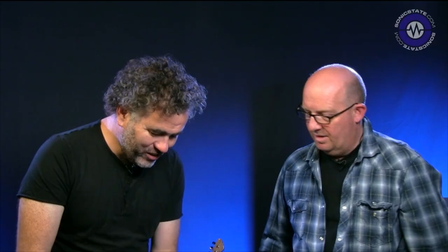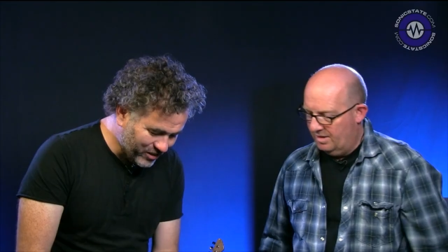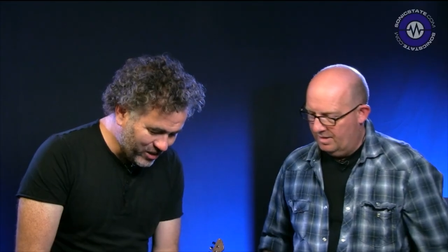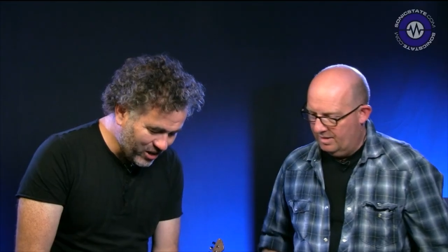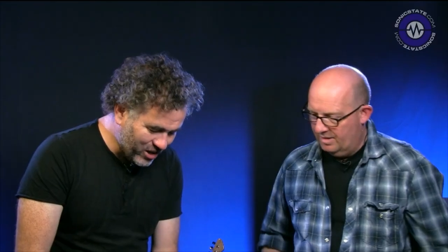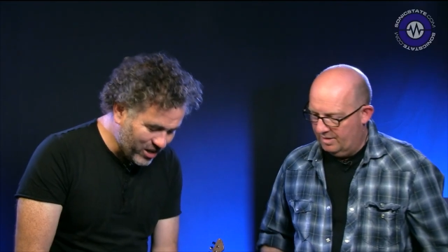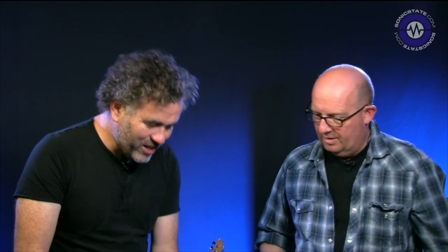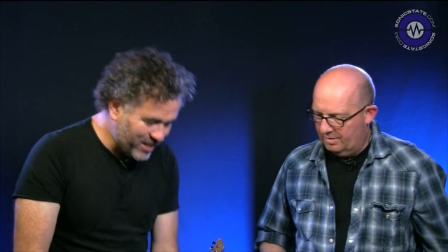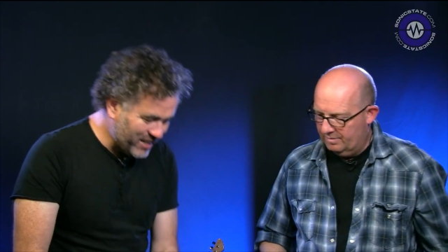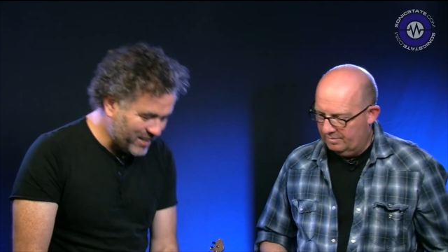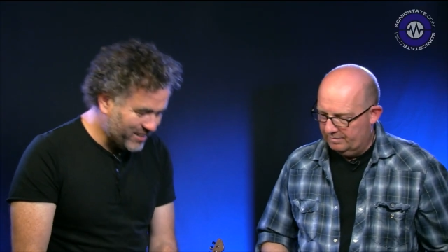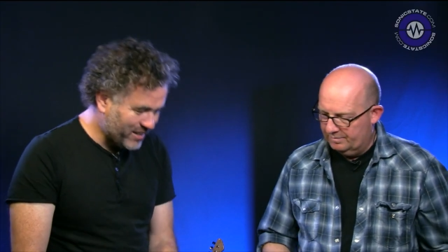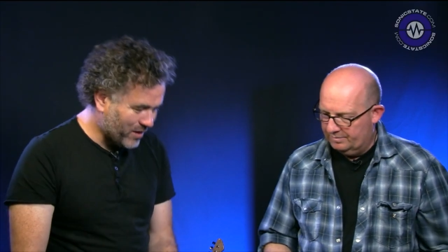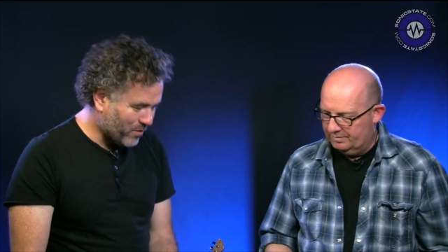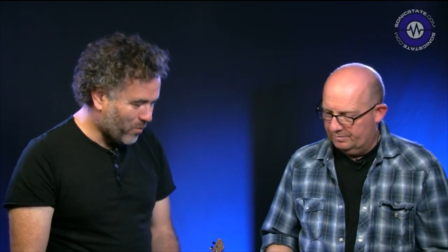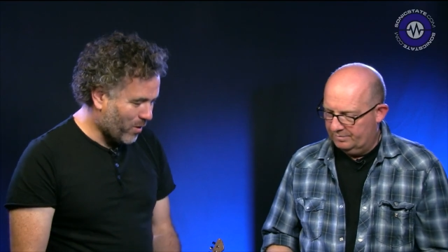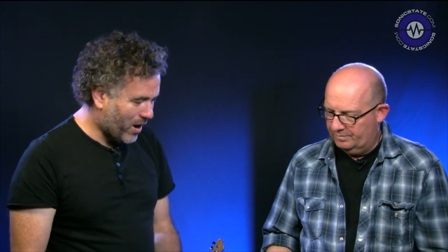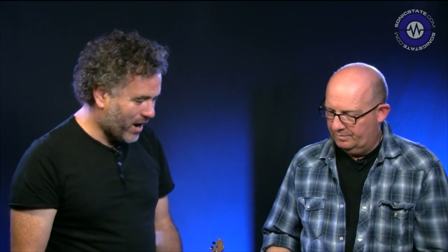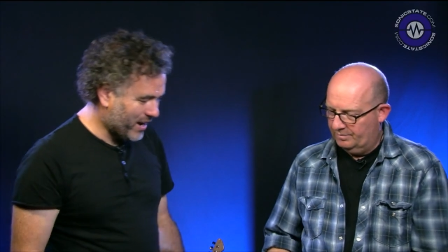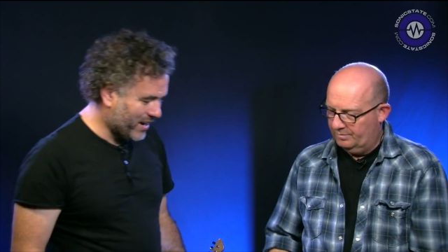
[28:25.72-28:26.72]
Speaker 1: you're gonna need it
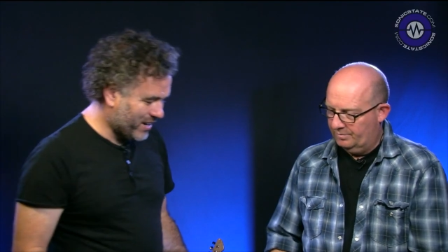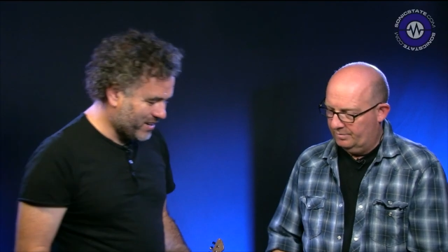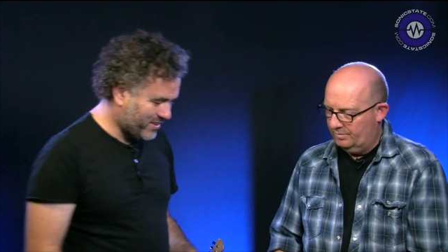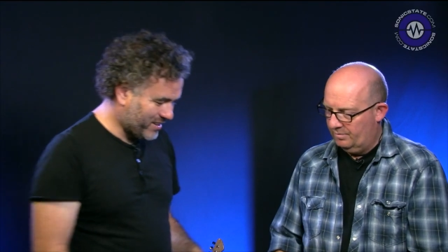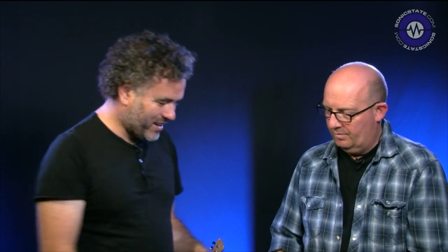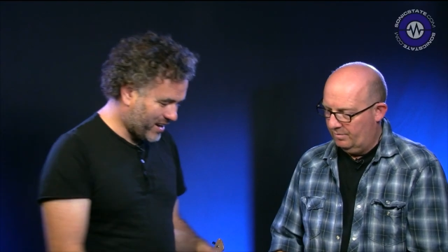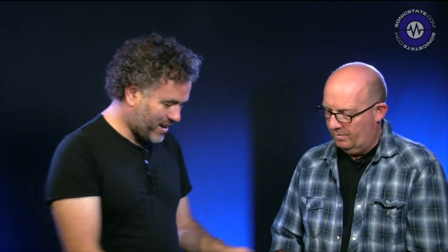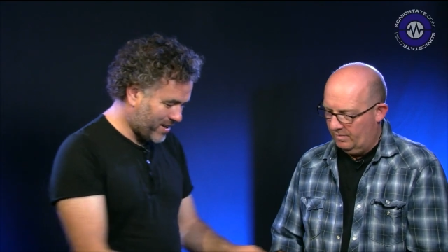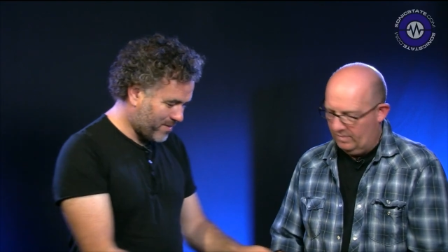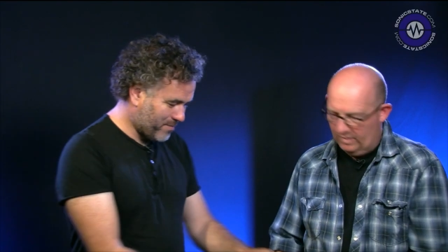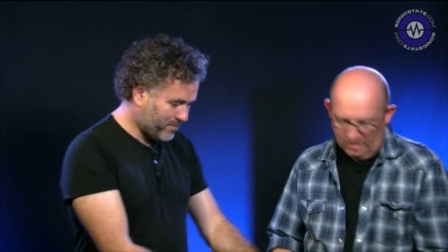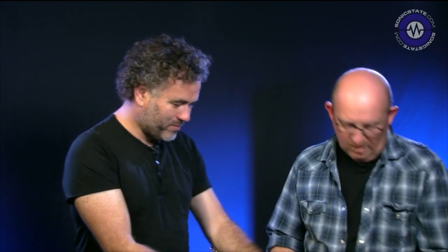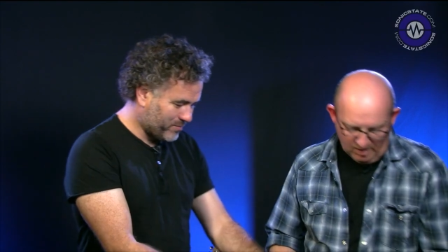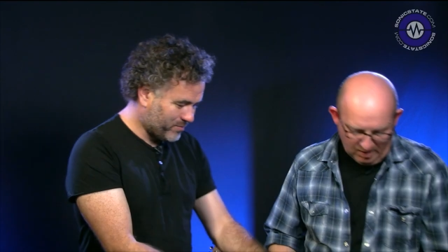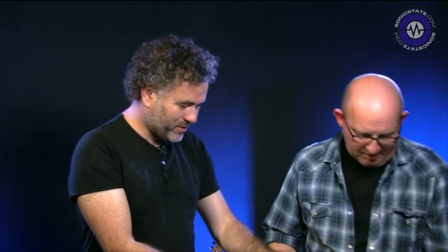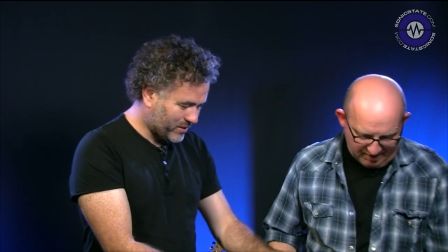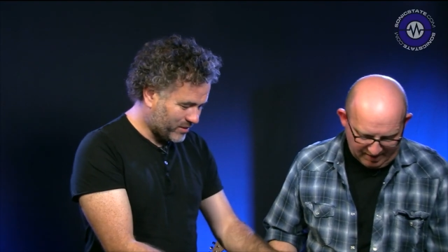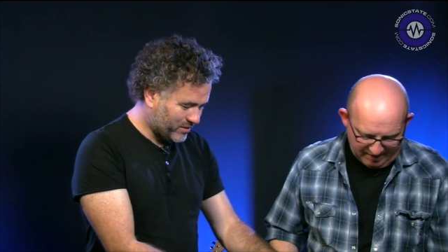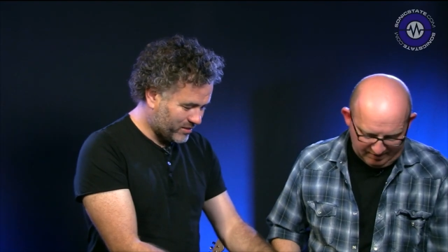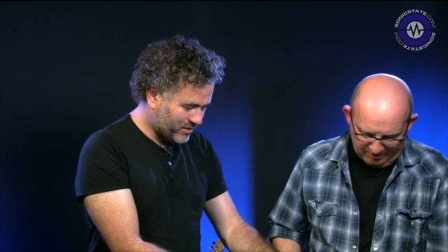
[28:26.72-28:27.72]
wired. Um,
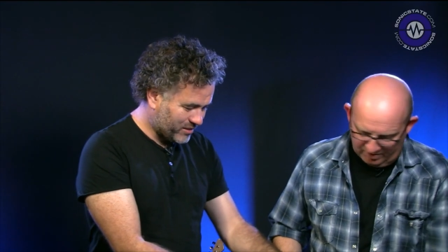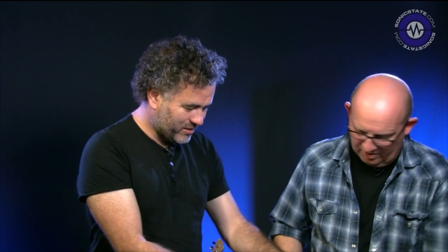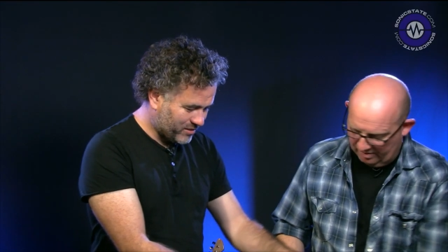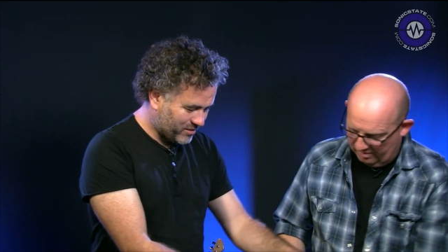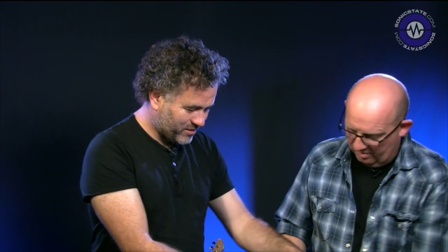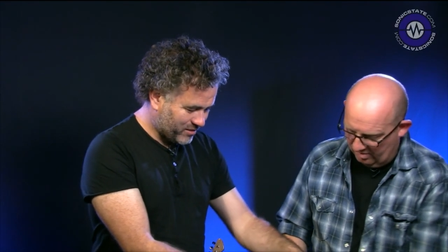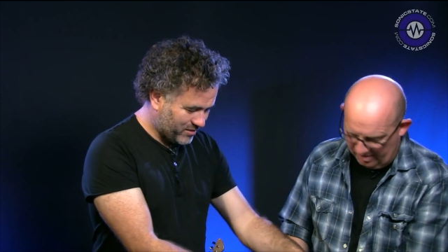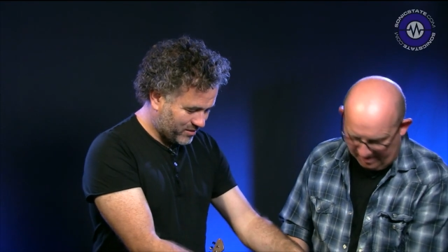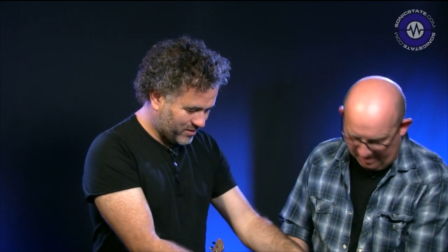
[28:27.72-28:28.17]
Speaker 2: okay, so you've